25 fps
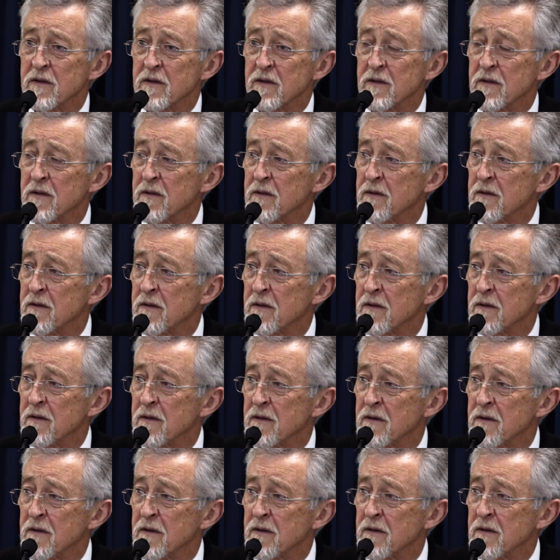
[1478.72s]

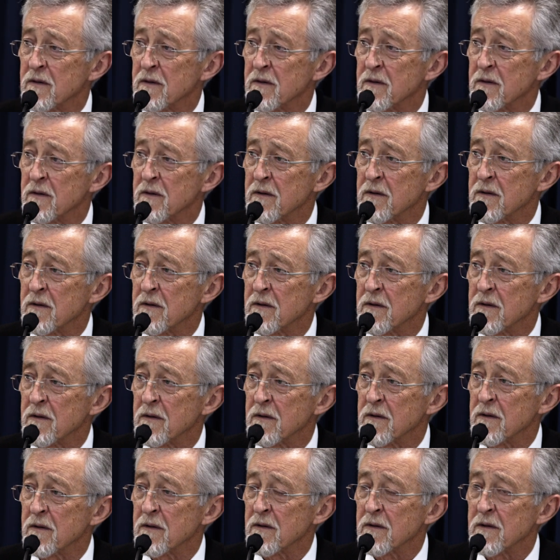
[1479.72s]

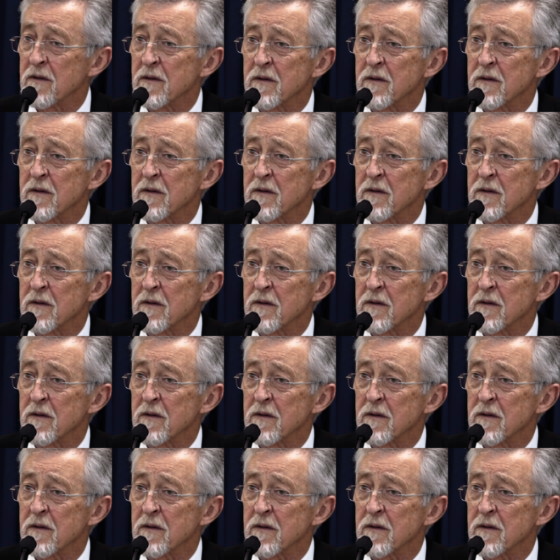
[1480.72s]
(silence)